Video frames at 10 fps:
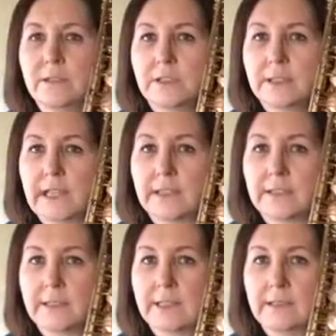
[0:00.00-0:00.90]
the
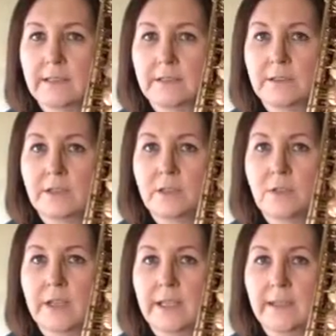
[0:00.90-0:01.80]
second
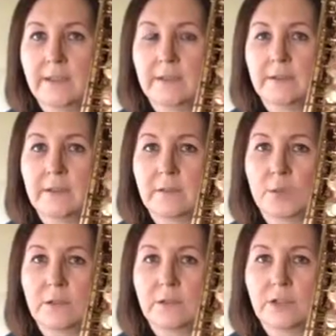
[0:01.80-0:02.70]
two keys,
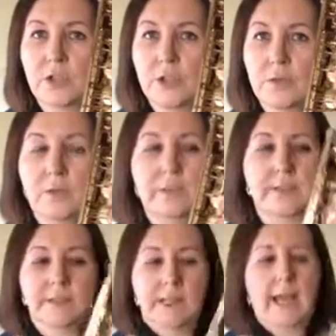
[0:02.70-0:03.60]
1, 2,
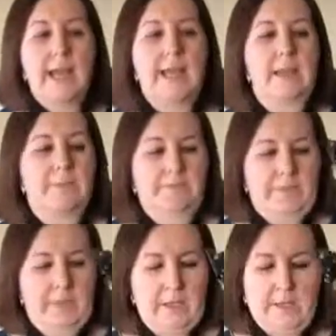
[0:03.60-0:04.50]
that's an A.
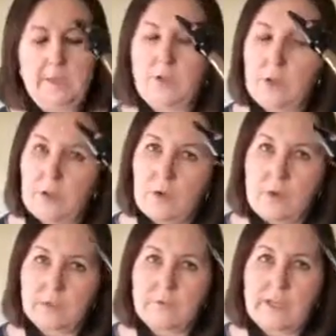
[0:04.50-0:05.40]
So no
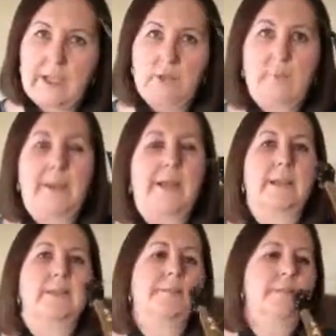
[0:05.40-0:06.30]
octave key on the
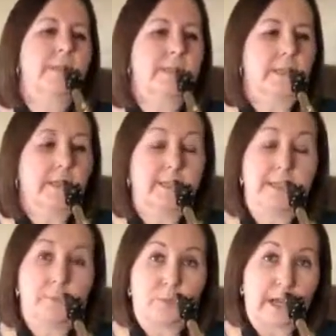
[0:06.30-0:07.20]
back.
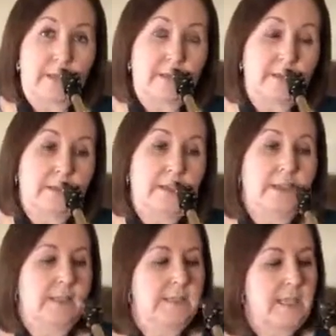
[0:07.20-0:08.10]
Deep breath,
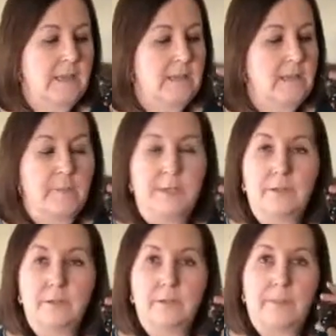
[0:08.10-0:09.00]
teeth in the
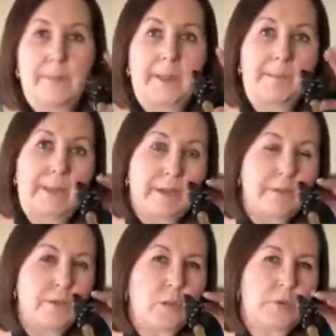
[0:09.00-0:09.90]
middle,
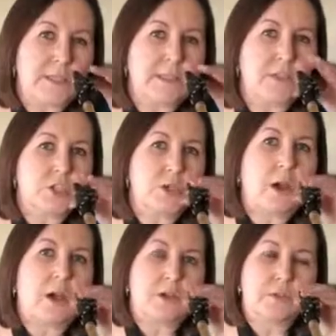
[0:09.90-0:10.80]
mouth not pressing too
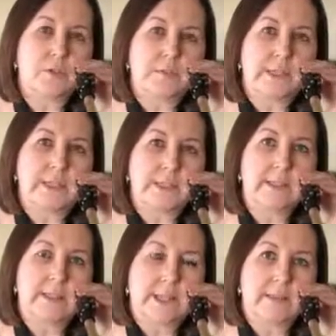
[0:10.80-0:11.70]
hard on the reed
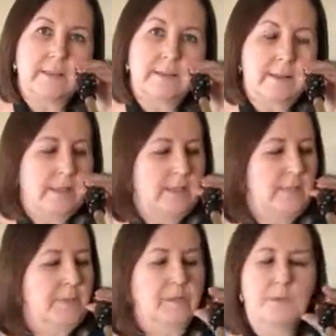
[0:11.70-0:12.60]
underneath
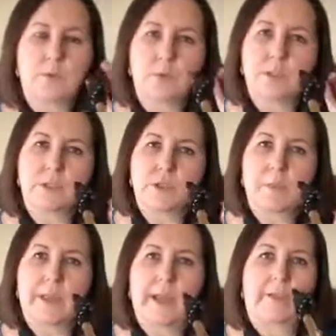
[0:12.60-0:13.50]
because we don't want to
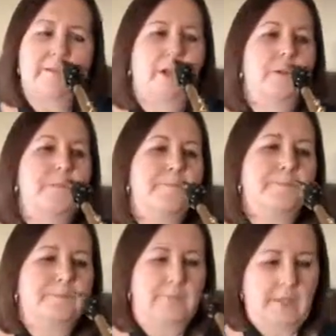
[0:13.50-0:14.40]
stop the airflow.
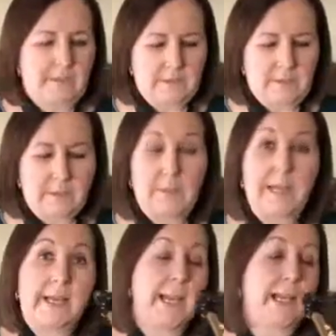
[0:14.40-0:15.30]
So let's
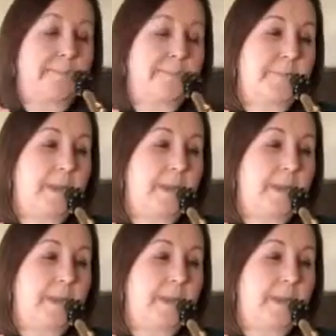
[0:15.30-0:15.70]
play an A.